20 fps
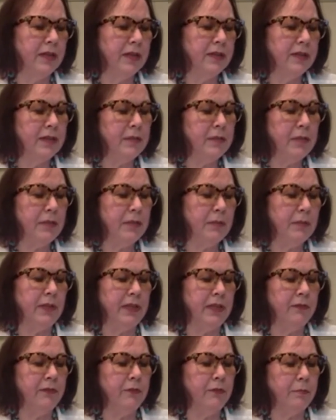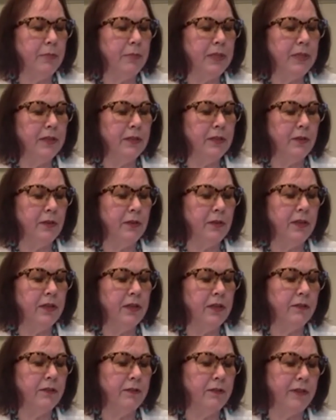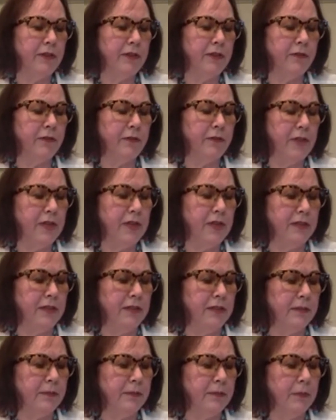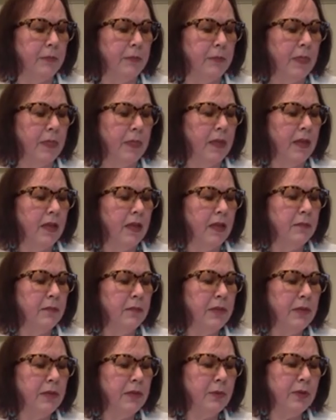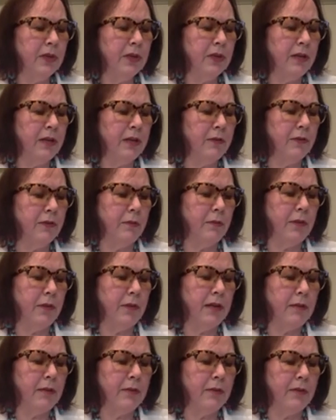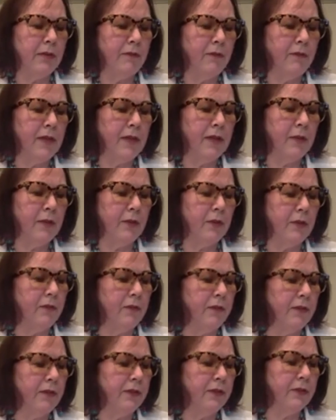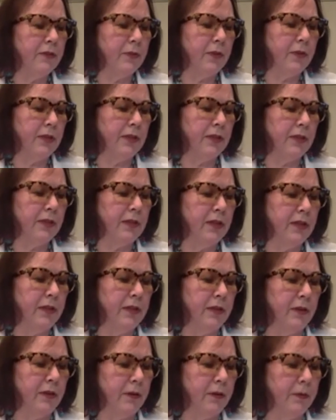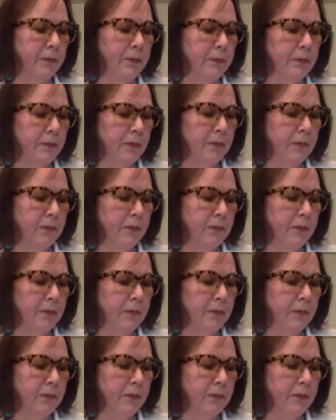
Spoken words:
Some people even beaded their eagle feather fans. The beadwork covered the bottom of the fan where the feathers were held together.